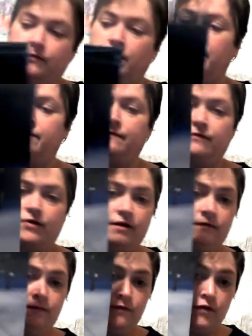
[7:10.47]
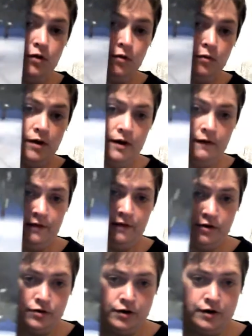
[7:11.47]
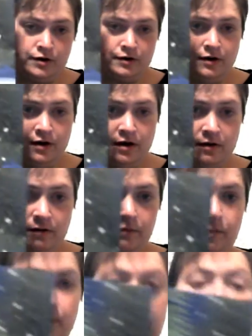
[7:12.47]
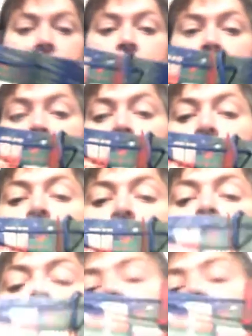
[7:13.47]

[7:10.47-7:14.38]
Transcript: a front view of the truck with presents on the top